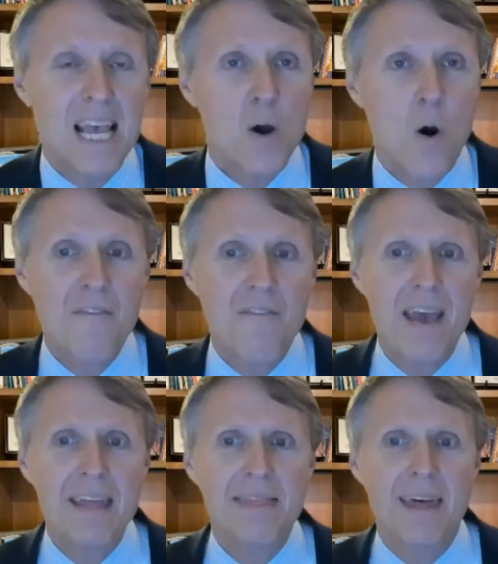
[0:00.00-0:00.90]
You know, our
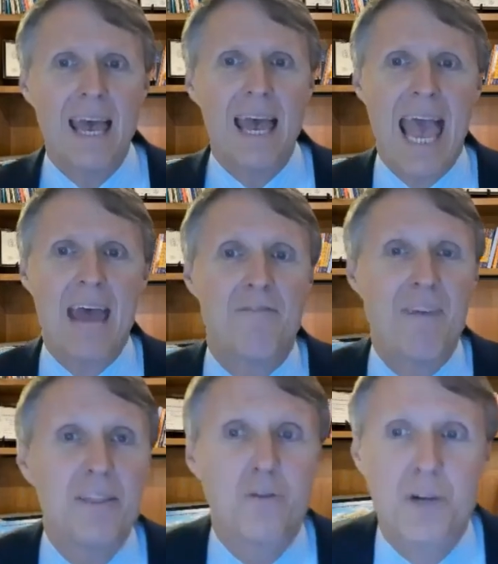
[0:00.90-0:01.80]
faith and
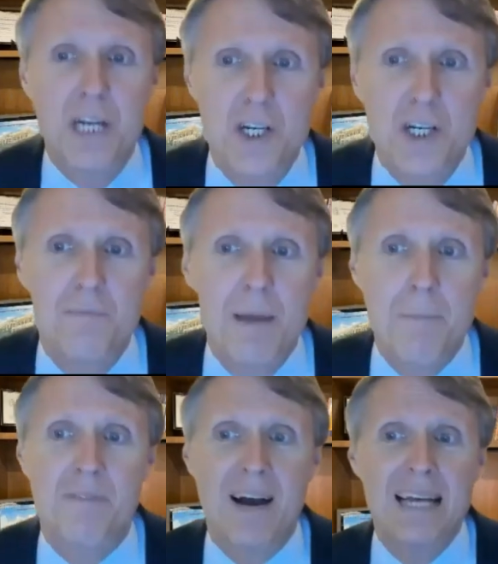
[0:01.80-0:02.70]
faith tradition may
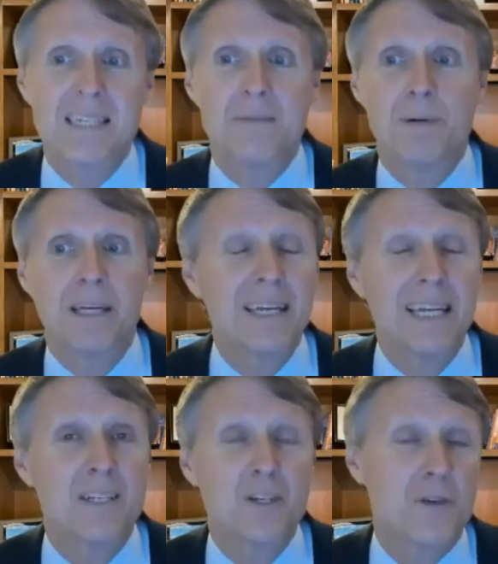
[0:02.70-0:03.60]
provide
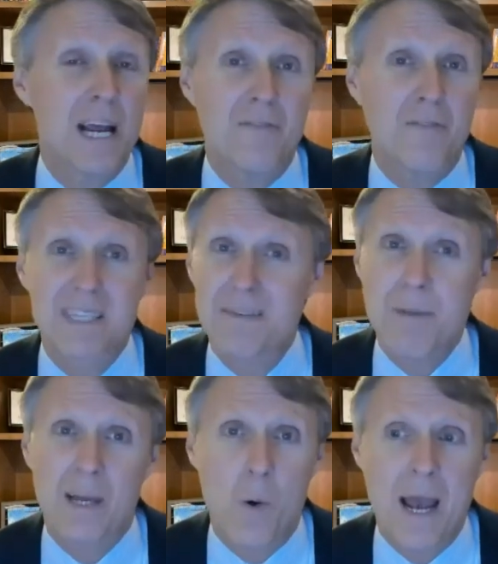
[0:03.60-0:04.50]
stability and strength for us in
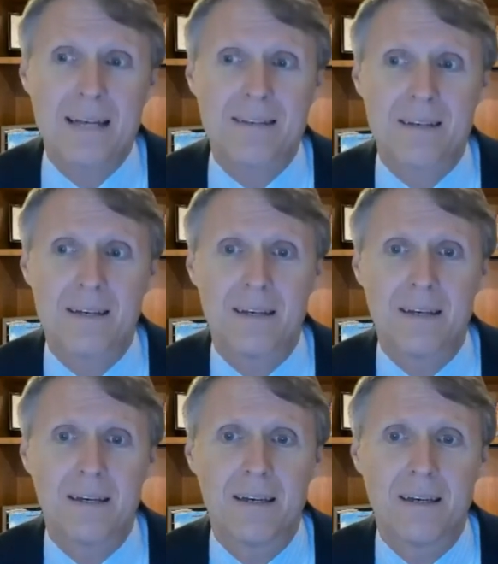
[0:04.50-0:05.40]
many ways.
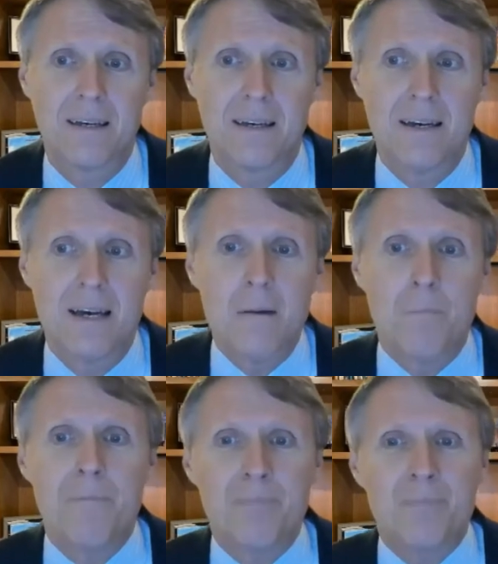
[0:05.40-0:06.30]

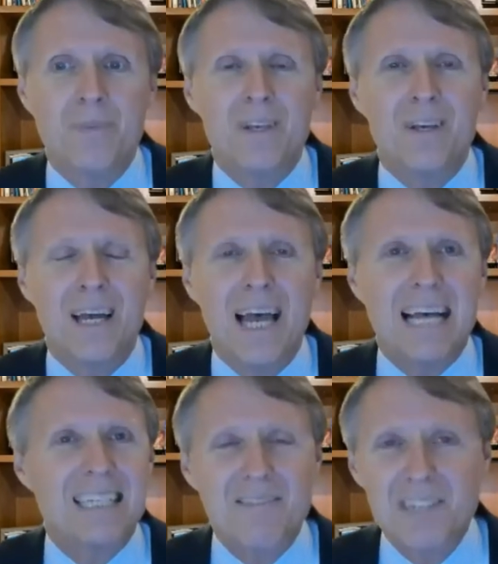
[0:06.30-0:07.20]
But
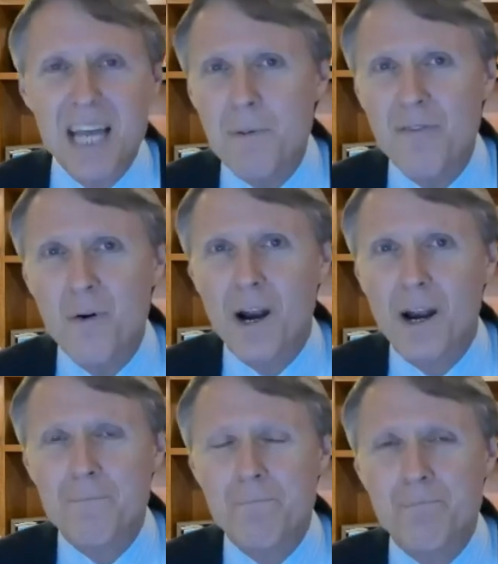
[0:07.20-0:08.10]
as I've said
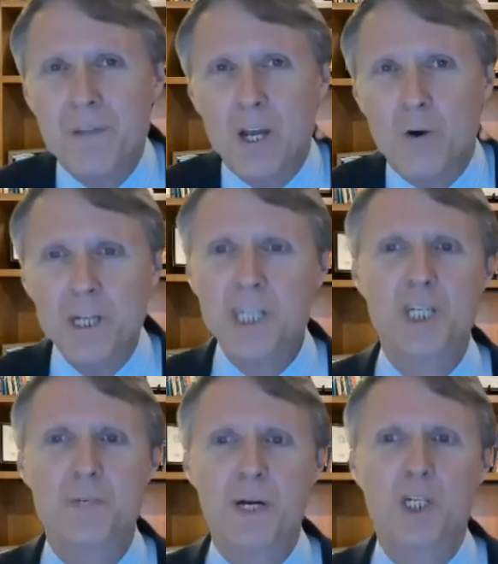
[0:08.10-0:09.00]
before,
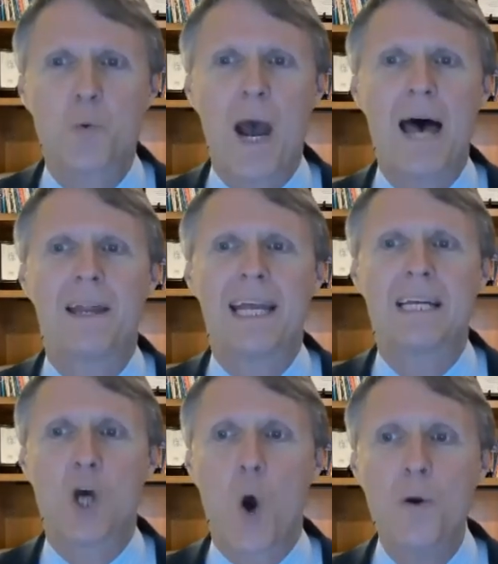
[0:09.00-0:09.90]
Christian spirituality
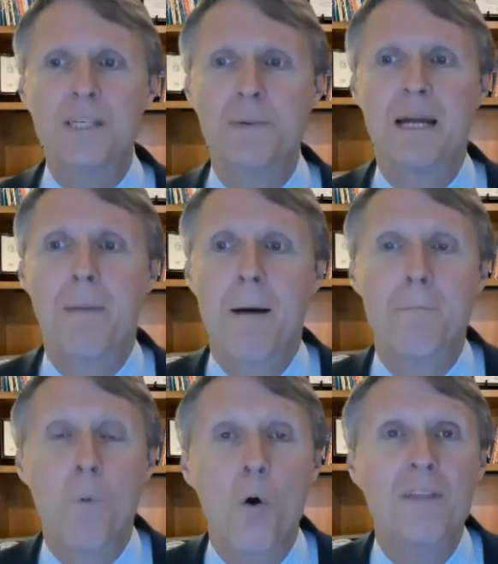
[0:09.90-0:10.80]
has always been
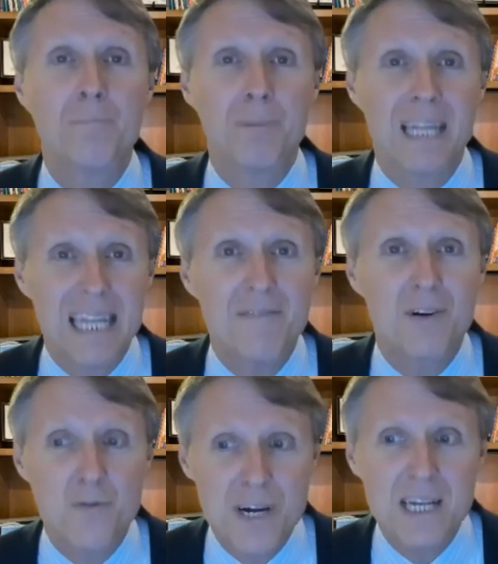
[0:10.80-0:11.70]
about more than belief
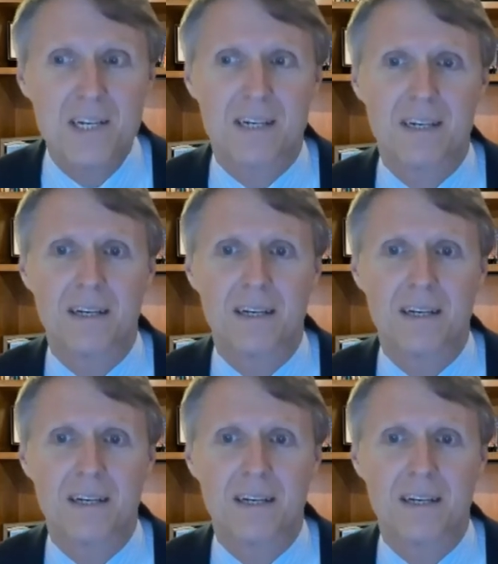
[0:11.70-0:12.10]
and tradition.